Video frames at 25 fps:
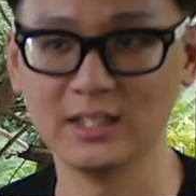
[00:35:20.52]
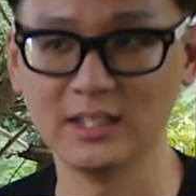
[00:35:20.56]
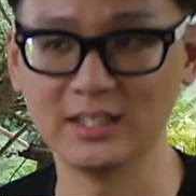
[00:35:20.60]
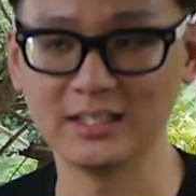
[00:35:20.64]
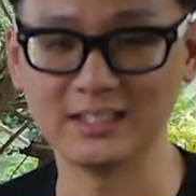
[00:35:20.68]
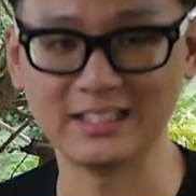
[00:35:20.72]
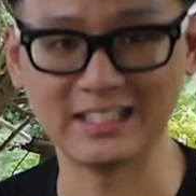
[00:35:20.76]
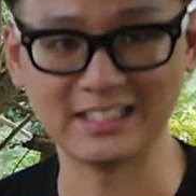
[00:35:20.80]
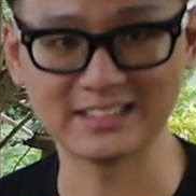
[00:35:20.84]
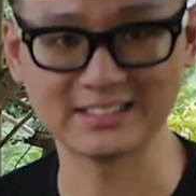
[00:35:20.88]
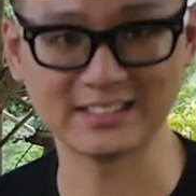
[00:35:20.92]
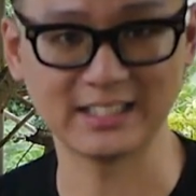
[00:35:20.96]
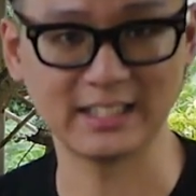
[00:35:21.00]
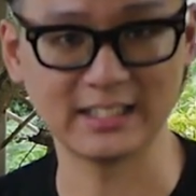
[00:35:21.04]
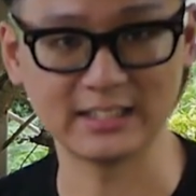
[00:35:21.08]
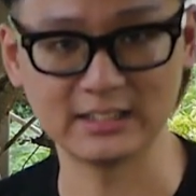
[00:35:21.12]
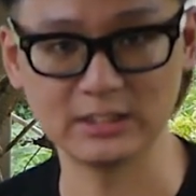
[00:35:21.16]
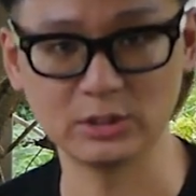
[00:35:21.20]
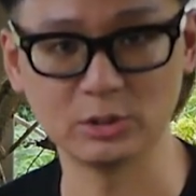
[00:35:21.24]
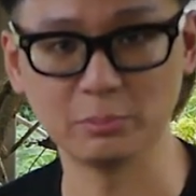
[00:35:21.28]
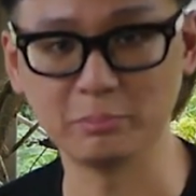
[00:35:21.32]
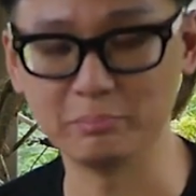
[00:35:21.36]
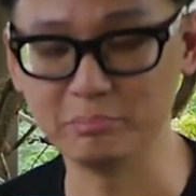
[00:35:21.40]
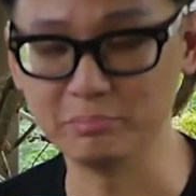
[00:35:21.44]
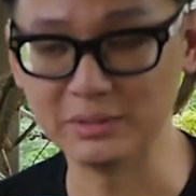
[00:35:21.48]
less likely
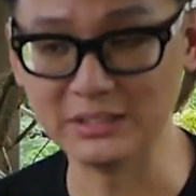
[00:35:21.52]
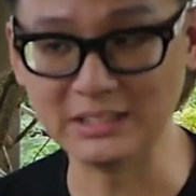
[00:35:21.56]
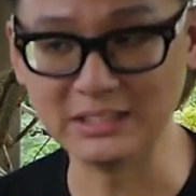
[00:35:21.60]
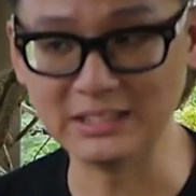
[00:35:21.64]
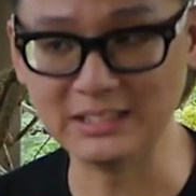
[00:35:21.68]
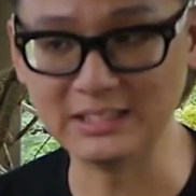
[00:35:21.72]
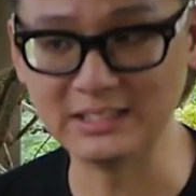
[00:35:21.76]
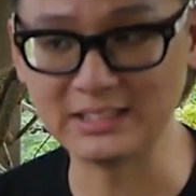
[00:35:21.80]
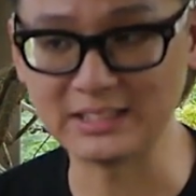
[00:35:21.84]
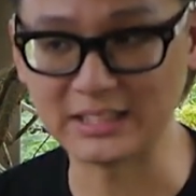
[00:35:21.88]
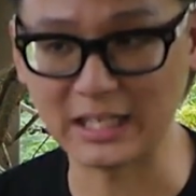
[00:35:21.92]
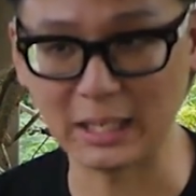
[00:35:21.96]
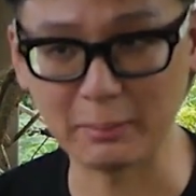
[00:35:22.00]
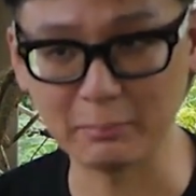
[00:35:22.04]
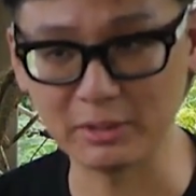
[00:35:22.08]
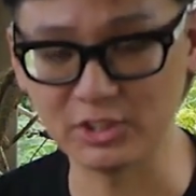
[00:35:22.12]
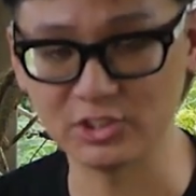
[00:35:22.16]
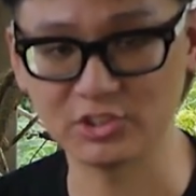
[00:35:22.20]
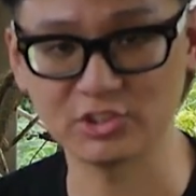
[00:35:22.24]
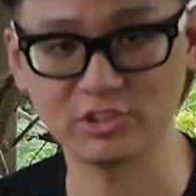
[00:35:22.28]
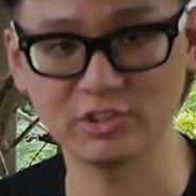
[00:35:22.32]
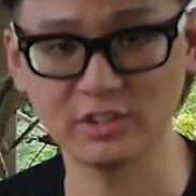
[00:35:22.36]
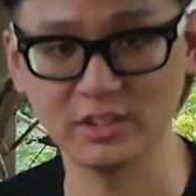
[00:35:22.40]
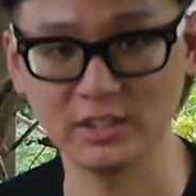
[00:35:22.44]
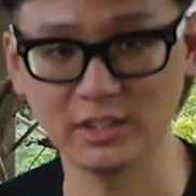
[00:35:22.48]
to be
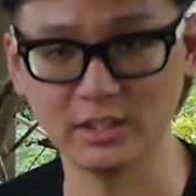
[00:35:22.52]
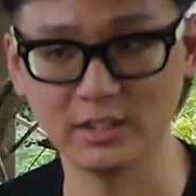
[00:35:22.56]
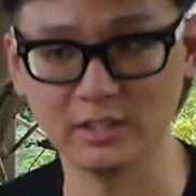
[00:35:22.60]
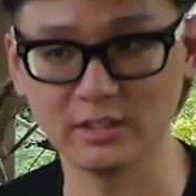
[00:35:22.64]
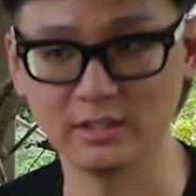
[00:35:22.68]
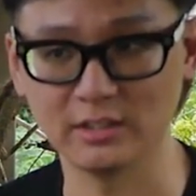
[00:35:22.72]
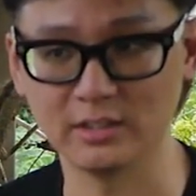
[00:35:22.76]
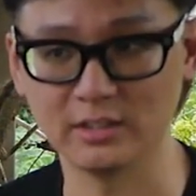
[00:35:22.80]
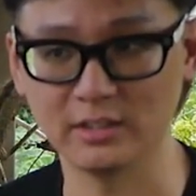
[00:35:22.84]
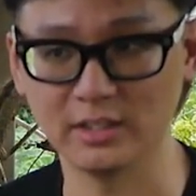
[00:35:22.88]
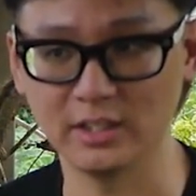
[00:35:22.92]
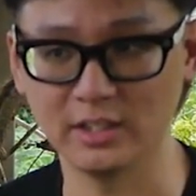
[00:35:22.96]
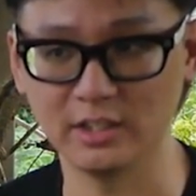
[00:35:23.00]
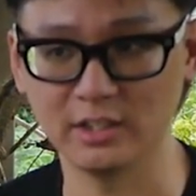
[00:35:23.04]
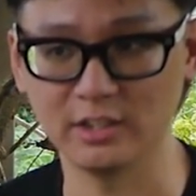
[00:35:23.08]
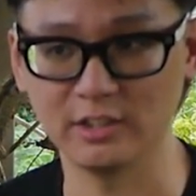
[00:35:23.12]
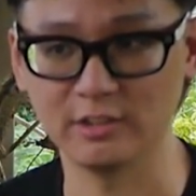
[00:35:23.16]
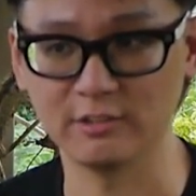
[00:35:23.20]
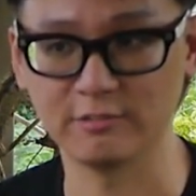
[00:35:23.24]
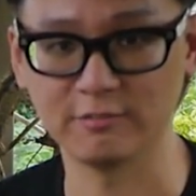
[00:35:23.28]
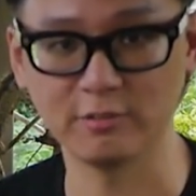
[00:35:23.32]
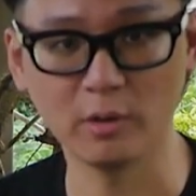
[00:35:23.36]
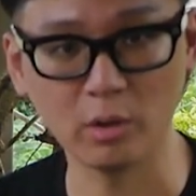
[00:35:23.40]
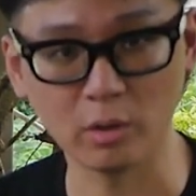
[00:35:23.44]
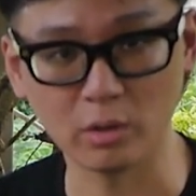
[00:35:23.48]
damaged in a
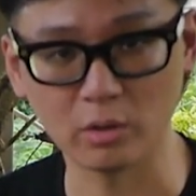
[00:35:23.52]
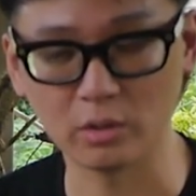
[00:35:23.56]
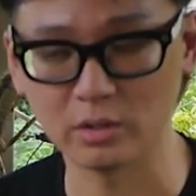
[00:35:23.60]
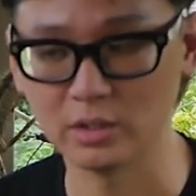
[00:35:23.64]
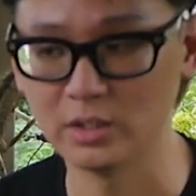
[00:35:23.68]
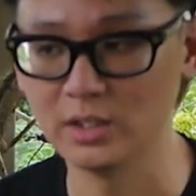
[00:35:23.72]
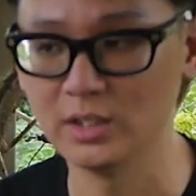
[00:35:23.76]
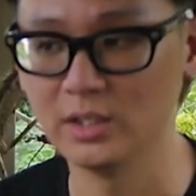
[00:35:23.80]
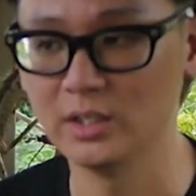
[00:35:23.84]
fall,